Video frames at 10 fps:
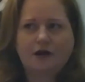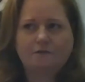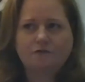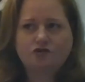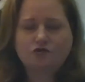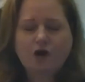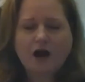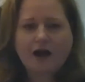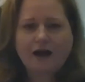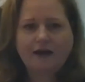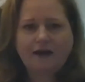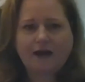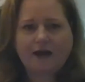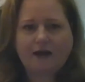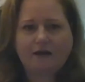try
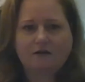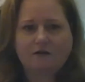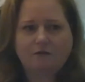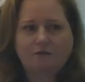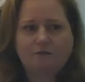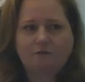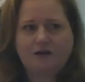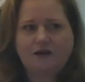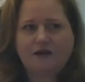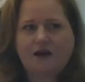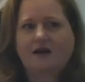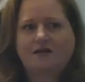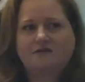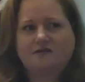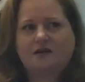and be
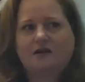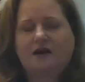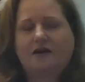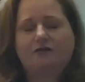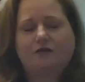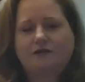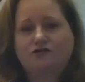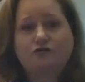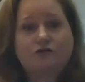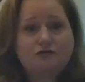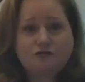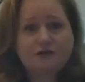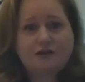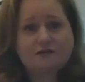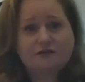as, I don't know, as true to
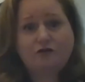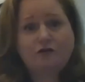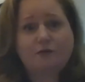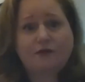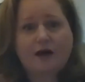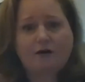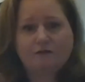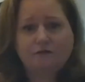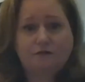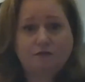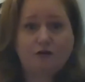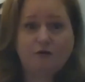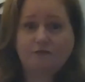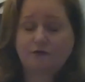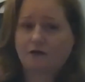Dorothy as I could without
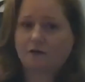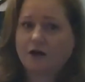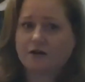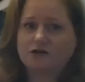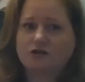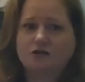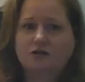knowing very much.